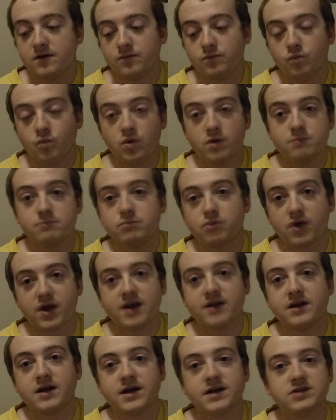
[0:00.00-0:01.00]
One
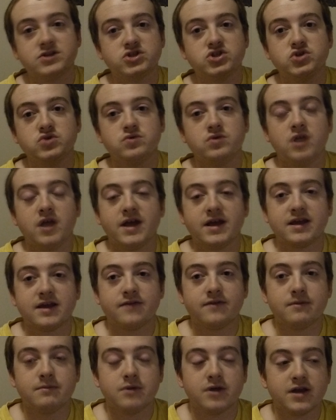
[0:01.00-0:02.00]
brand I do like,
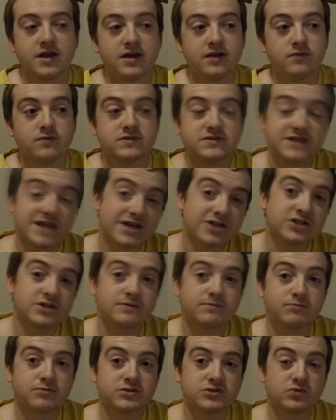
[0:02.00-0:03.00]
everybody, it was
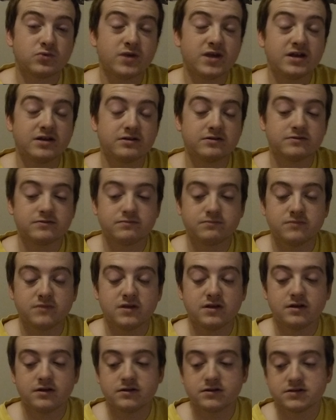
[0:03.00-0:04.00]
actually
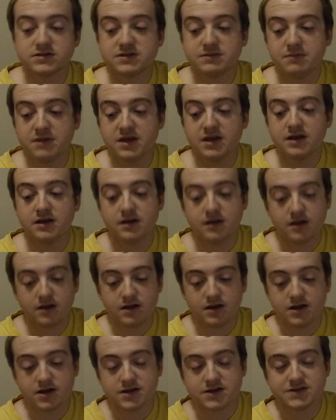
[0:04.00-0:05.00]
to me,
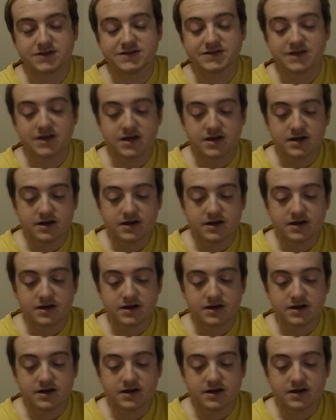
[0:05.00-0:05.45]
is